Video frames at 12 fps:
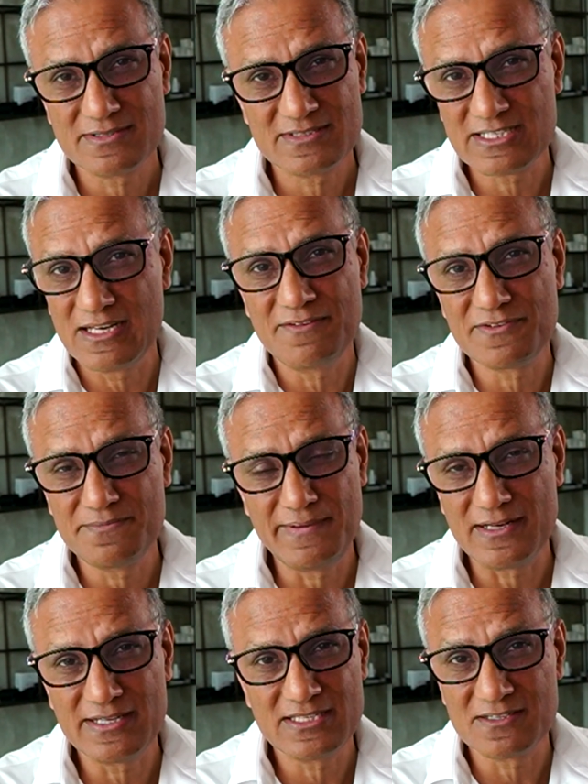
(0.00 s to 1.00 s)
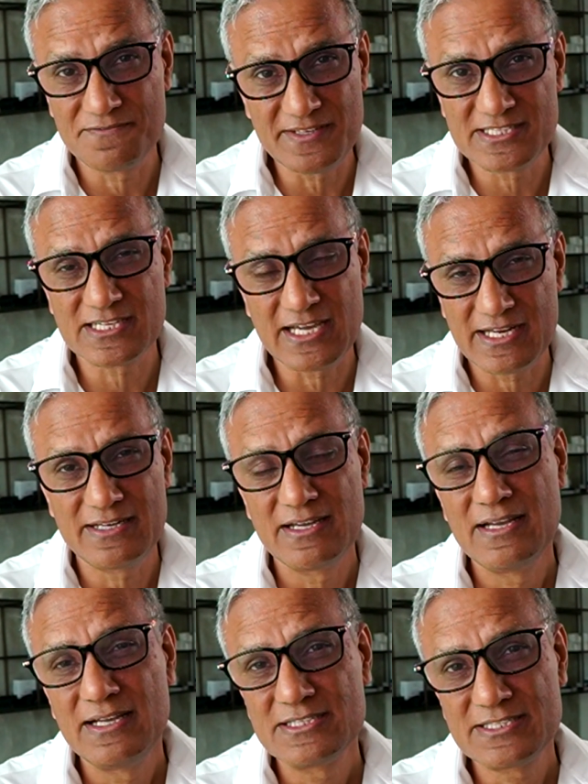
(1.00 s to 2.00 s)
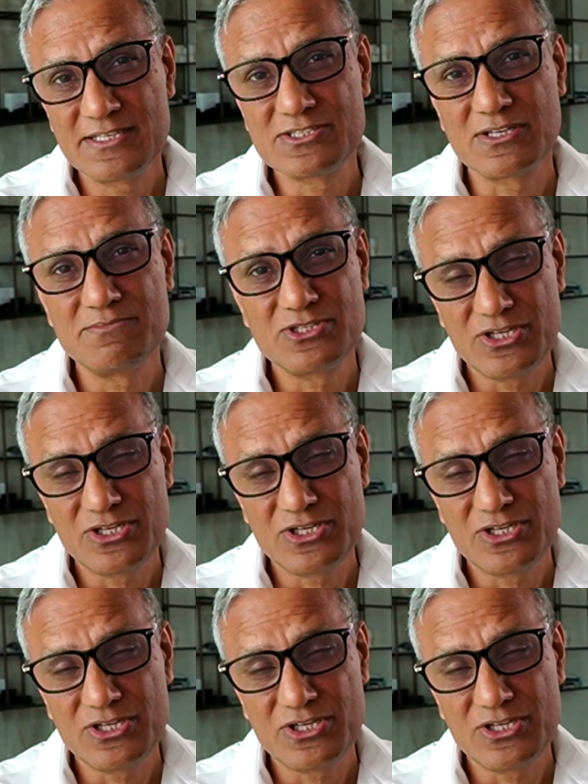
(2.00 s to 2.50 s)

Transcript: Certainly for building sophisticated systems,